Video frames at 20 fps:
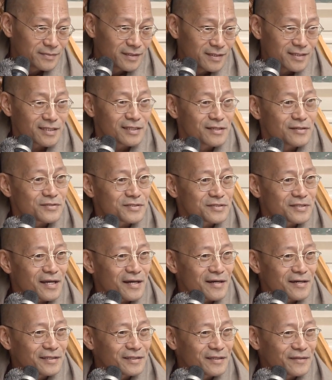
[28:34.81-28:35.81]
It's an
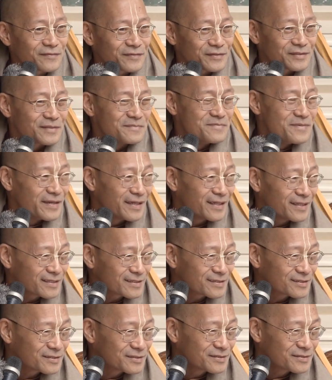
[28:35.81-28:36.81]
austerity for the
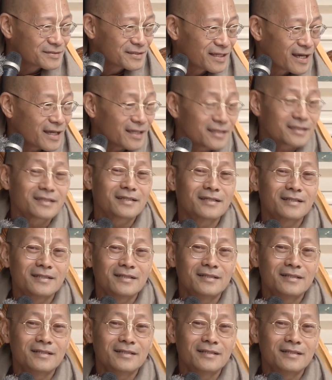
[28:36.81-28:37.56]
milk to do that.